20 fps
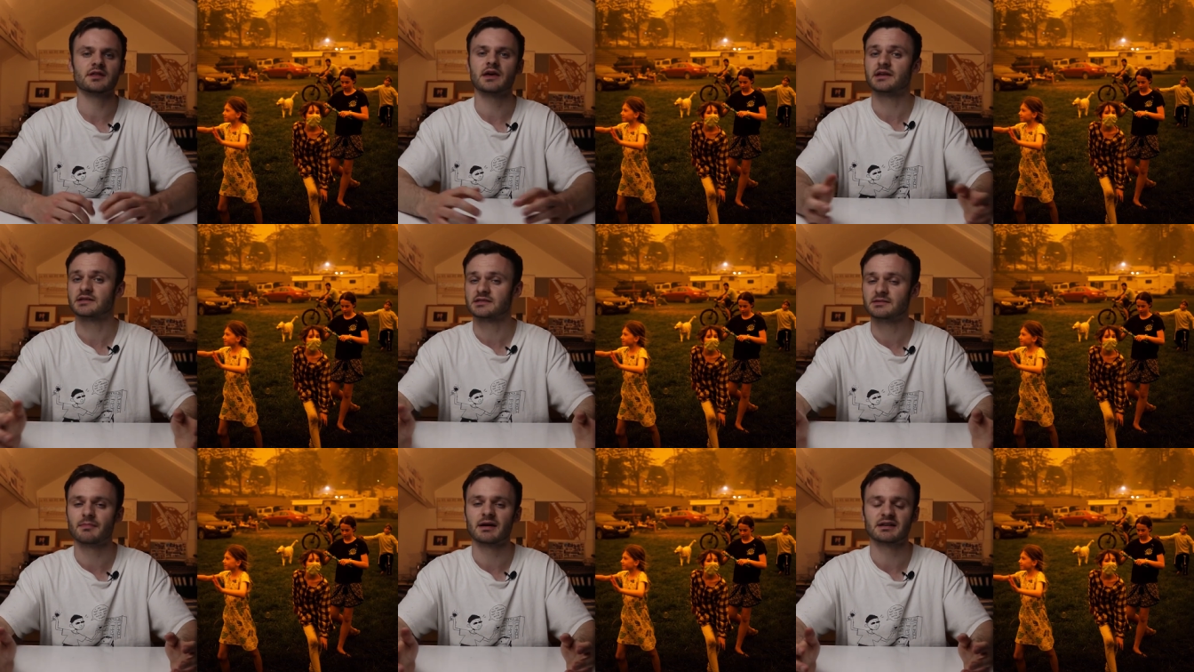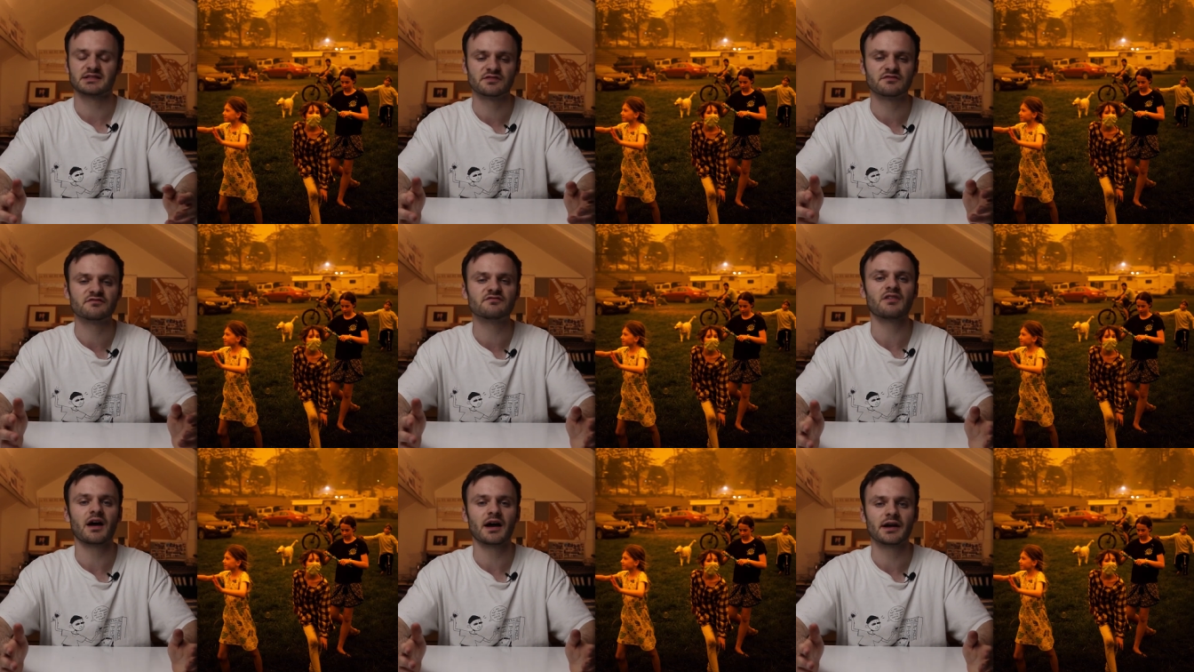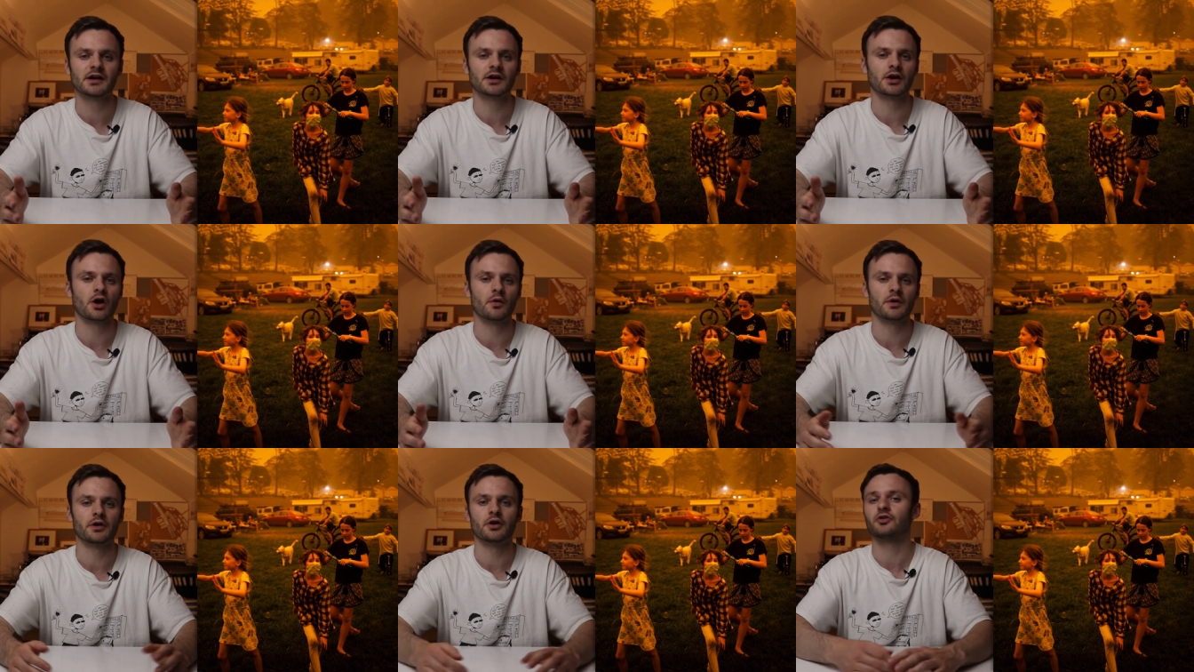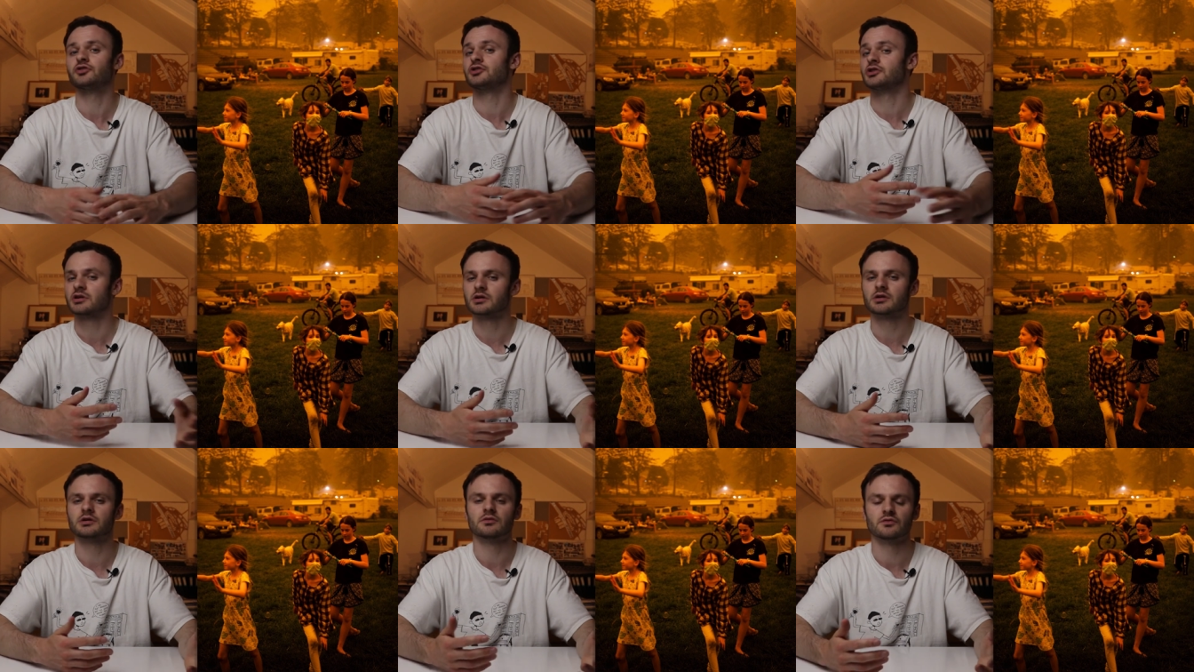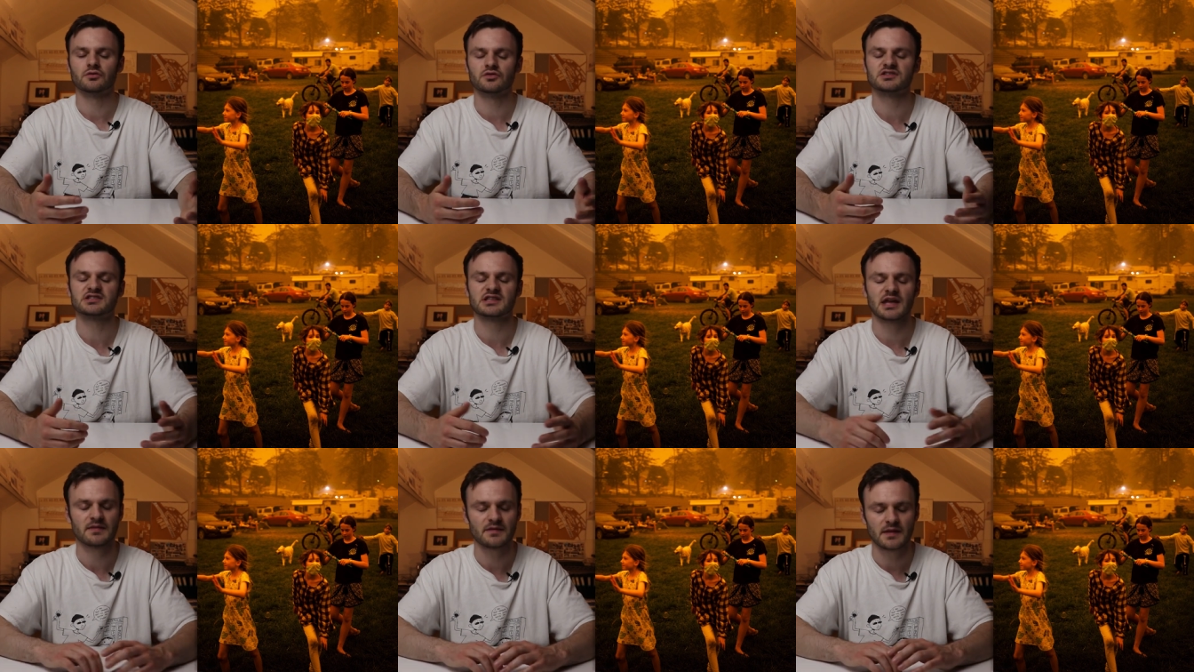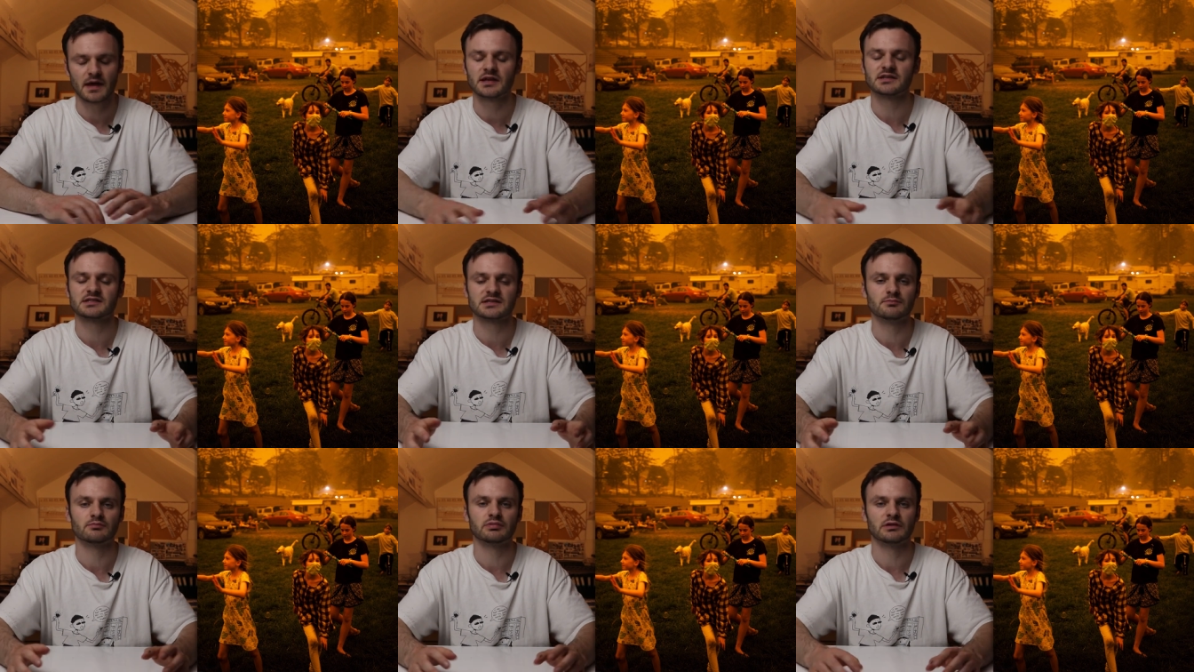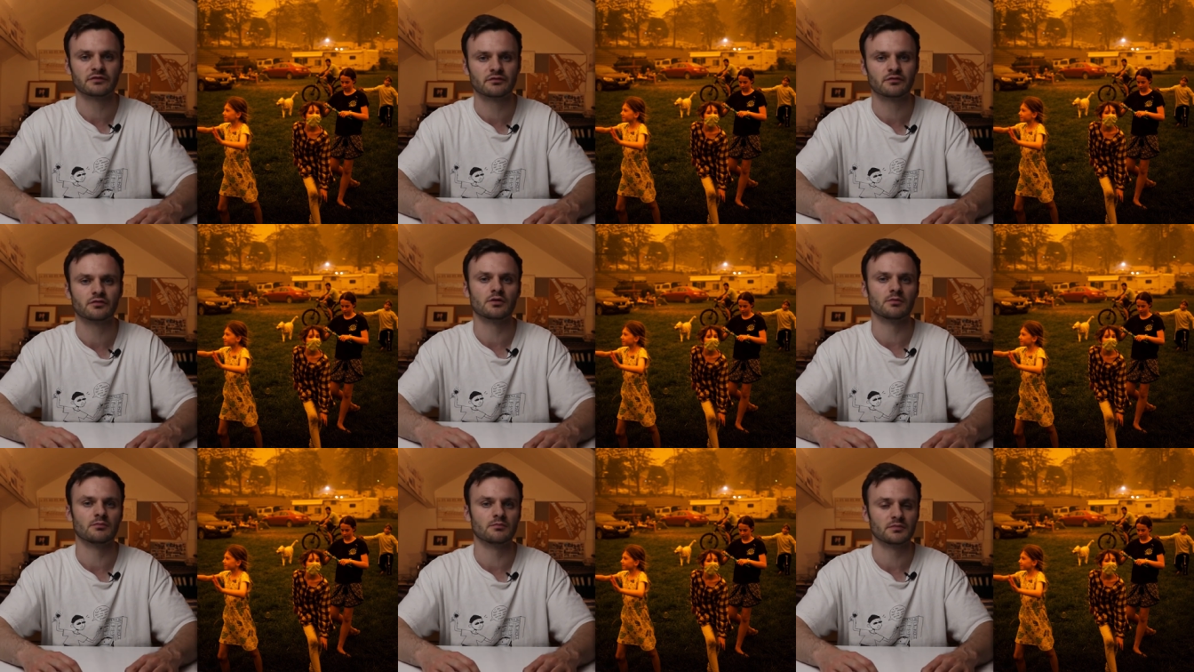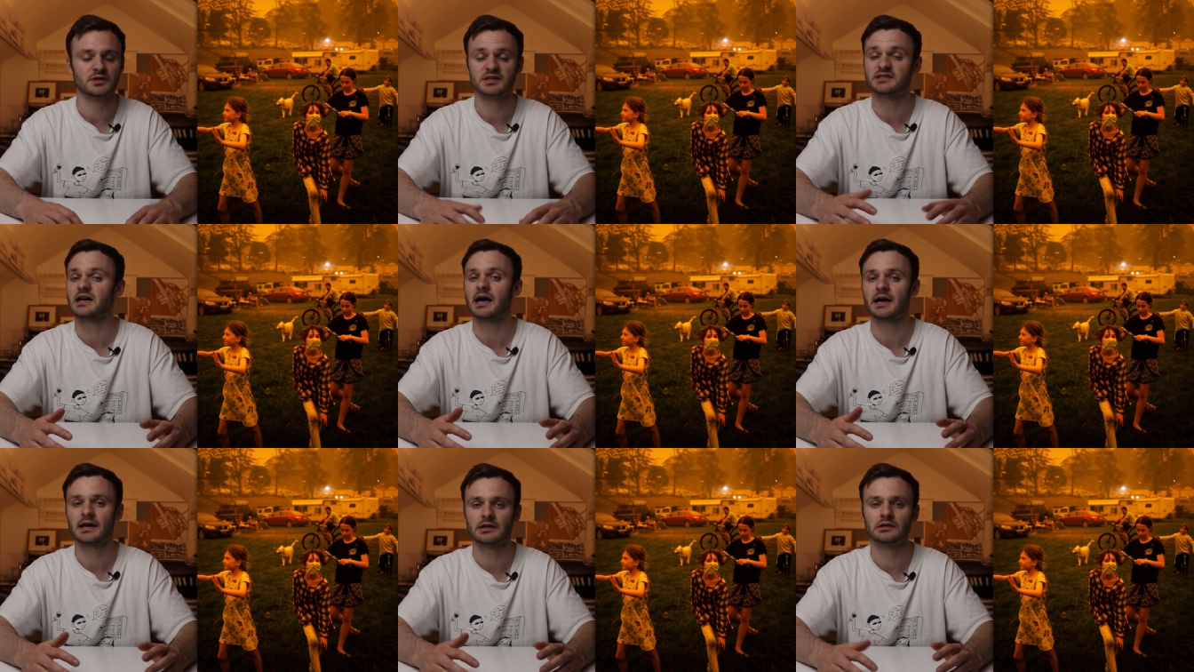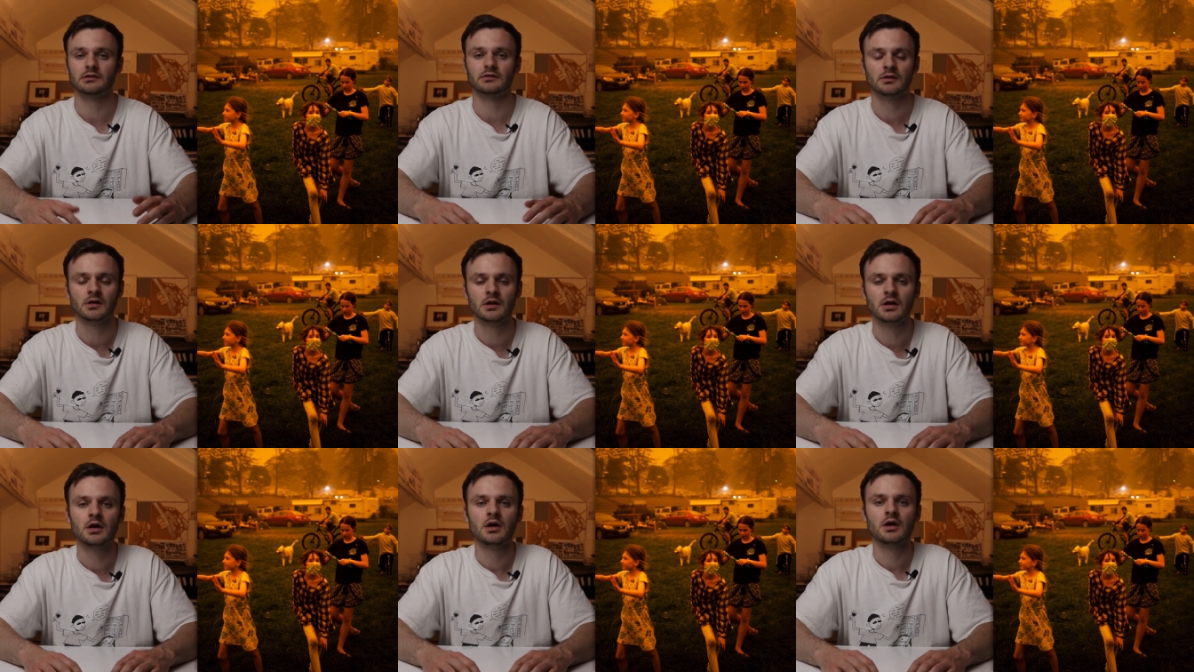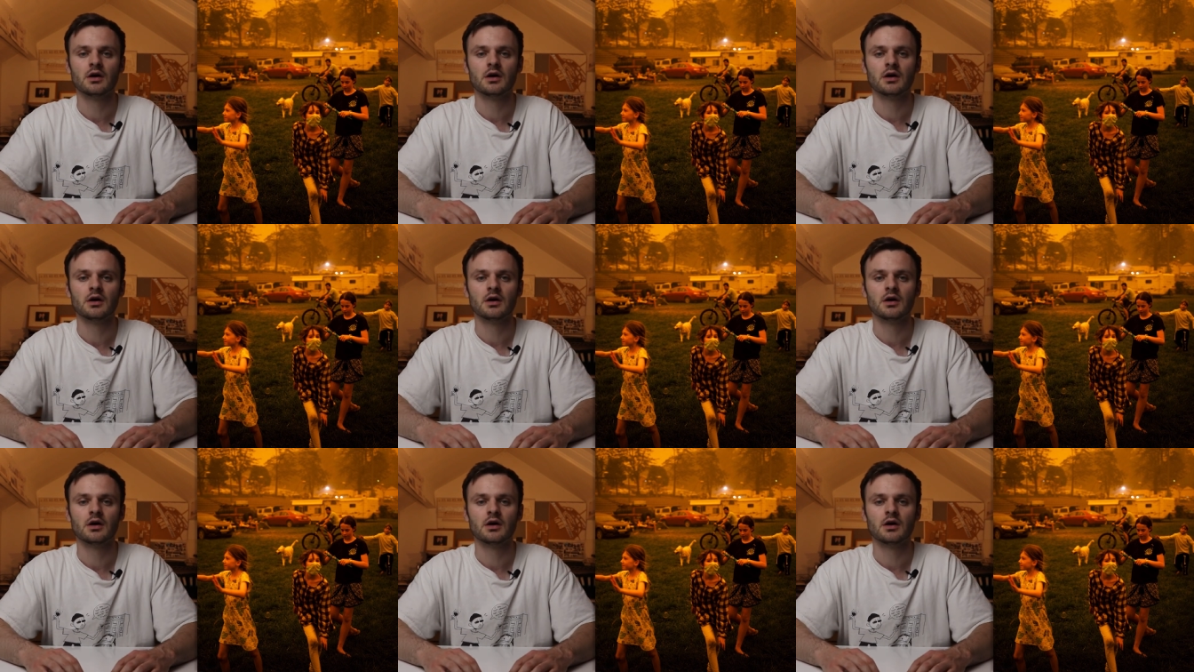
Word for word: there's a massive fire going on you can understand that simply from the title